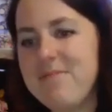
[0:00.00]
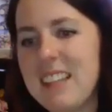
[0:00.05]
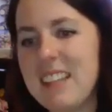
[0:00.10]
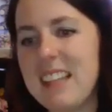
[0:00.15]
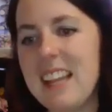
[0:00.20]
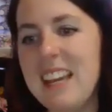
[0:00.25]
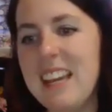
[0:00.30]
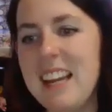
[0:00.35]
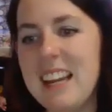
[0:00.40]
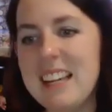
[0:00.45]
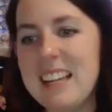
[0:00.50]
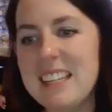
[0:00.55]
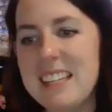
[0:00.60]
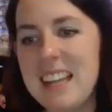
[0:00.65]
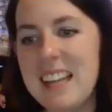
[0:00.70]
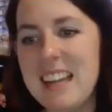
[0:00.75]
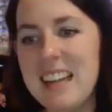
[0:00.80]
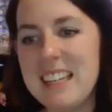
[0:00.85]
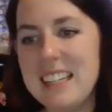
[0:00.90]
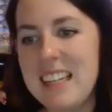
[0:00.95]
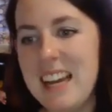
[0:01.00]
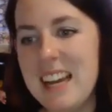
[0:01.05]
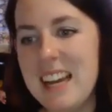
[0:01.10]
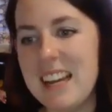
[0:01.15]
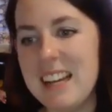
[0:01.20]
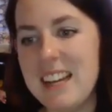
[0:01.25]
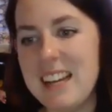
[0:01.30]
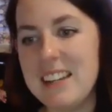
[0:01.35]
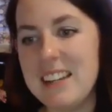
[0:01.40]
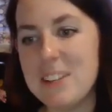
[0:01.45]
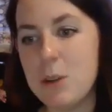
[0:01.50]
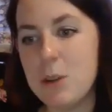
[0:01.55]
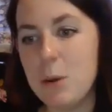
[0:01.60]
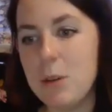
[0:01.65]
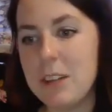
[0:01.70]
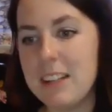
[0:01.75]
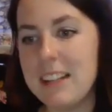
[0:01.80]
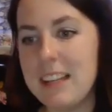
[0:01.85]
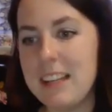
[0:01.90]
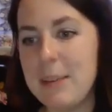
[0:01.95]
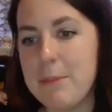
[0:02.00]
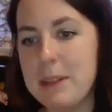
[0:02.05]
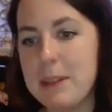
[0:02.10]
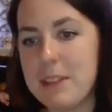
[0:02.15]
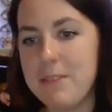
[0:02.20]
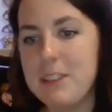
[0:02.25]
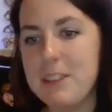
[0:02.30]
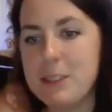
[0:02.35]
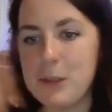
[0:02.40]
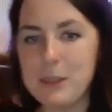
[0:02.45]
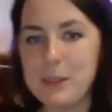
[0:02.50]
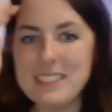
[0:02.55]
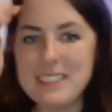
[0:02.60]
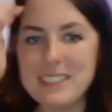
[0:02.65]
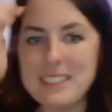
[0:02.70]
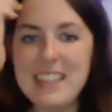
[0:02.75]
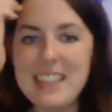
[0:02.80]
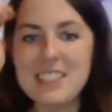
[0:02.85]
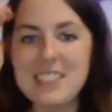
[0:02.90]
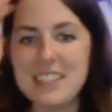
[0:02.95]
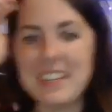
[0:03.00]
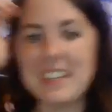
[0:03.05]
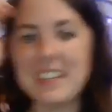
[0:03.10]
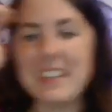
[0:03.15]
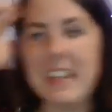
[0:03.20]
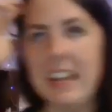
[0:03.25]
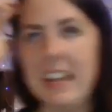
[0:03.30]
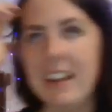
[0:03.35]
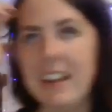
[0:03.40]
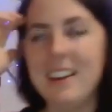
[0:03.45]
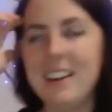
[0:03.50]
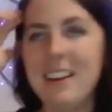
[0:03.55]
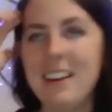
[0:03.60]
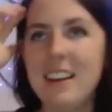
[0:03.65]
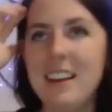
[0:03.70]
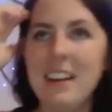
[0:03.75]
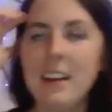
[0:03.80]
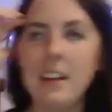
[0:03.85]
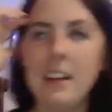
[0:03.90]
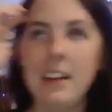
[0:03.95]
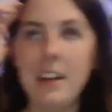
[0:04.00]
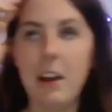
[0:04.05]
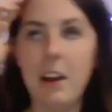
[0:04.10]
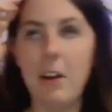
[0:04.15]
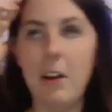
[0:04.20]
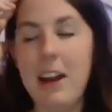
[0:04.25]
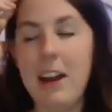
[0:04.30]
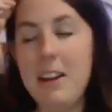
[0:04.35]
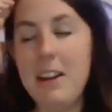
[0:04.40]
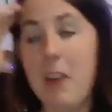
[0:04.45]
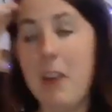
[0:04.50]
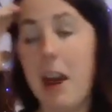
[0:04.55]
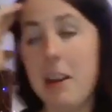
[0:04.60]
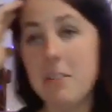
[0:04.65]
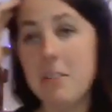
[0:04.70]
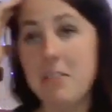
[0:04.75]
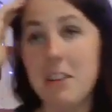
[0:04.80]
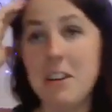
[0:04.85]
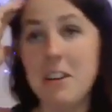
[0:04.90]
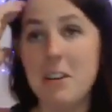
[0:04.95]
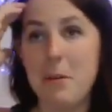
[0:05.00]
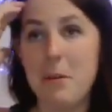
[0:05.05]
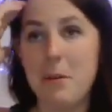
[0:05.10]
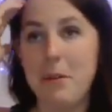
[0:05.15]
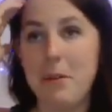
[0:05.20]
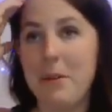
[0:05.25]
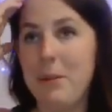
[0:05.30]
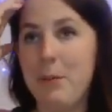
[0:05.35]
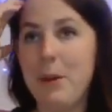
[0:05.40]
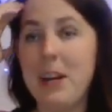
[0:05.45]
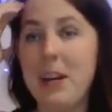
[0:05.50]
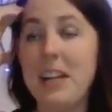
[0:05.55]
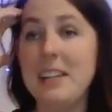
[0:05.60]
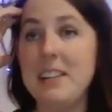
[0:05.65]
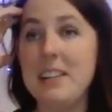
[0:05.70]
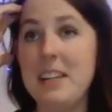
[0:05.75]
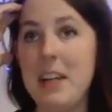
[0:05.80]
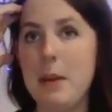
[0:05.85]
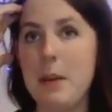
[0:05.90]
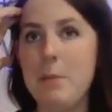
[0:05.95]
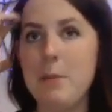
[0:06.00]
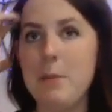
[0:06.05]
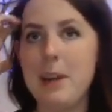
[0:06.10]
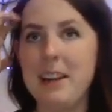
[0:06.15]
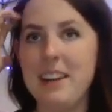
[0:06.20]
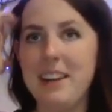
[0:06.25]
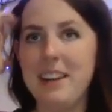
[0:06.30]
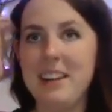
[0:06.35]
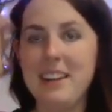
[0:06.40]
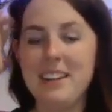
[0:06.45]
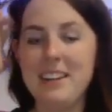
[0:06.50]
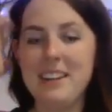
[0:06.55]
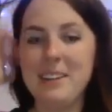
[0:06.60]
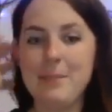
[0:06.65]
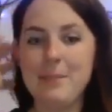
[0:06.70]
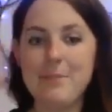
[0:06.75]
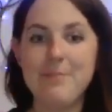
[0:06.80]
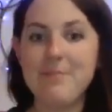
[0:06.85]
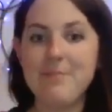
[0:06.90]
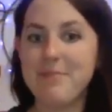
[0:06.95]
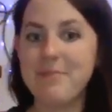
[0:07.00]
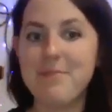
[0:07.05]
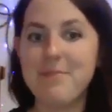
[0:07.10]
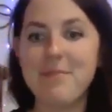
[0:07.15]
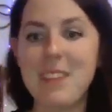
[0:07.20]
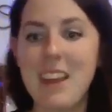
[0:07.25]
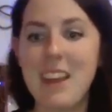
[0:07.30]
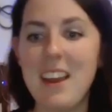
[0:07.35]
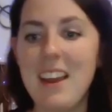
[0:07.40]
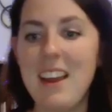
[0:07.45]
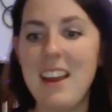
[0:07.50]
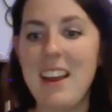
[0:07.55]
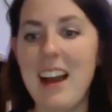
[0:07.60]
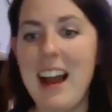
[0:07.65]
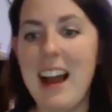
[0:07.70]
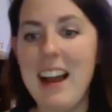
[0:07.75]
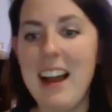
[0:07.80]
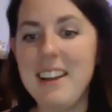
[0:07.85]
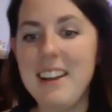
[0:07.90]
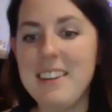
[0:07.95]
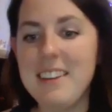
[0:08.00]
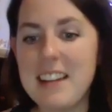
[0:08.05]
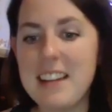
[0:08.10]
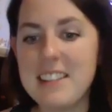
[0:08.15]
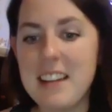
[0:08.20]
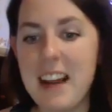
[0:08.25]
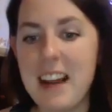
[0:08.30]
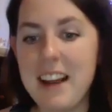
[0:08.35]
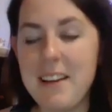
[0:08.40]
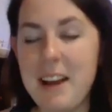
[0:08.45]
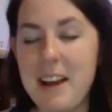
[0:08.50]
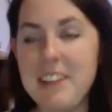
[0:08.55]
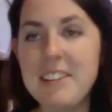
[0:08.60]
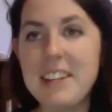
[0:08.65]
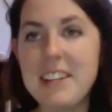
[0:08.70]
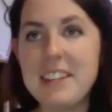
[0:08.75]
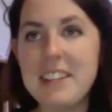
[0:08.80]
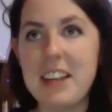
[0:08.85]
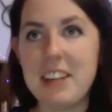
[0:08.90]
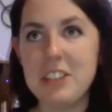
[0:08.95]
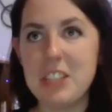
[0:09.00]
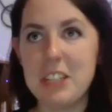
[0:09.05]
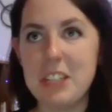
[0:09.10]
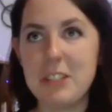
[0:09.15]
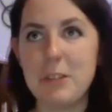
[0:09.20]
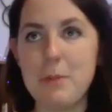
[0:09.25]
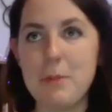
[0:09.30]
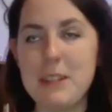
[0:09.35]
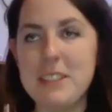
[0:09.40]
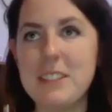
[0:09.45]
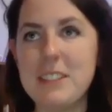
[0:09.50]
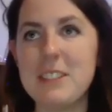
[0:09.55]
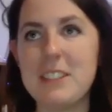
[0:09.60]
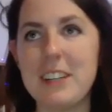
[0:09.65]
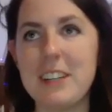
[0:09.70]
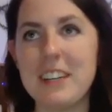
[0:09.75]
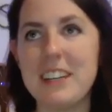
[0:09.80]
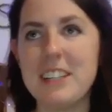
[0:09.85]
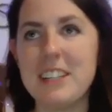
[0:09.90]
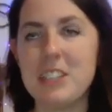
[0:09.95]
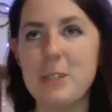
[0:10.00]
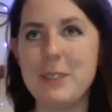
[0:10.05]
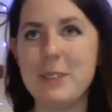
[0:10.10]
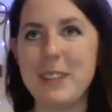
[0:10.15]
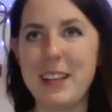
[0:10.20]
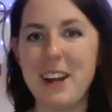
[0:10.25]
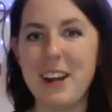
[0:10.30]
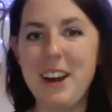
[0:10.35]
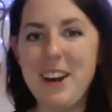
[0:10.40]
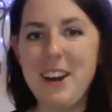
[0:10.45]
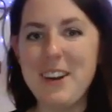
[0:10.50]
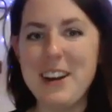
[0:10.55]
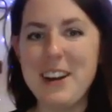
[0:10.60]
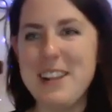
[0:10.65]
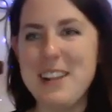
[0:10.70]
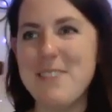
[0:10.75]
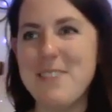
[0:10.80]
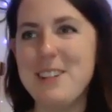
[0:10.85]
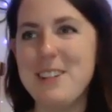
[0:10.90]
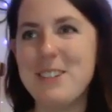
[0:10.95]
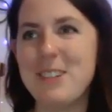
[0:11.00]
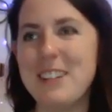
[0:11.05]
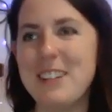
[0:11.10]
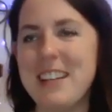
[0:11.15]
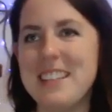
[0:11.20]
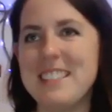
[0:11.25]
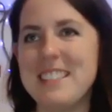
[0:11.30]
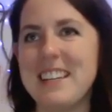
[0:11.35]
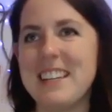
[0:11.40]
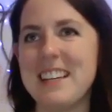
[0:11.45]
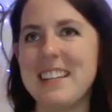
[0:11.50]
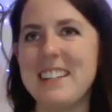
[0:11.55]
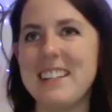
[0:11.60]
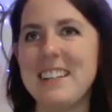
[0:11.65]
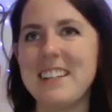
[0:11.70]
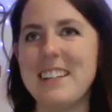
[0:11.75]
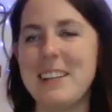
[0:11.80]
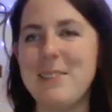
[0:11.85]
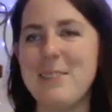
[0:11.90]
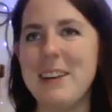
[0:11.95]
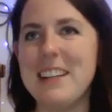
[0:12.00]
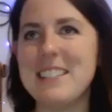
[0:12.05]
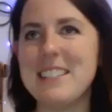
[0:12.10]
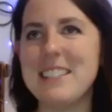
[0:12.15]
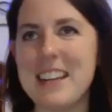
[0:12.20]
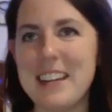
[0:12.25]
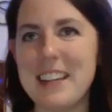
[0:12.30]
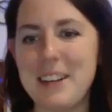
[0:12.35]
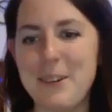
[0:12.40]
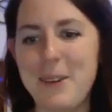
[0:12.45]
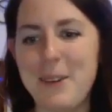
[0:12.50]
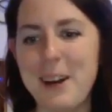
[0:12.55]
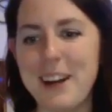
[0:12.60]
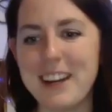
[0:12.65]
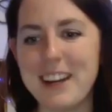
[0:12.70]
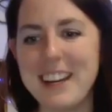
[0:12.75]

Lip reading: it's totally, but the visualization, I think, I don't know what did it, but I did. I shared with my sister and she was like, oh, I didn't visualize that clearly. Mine's not going to work.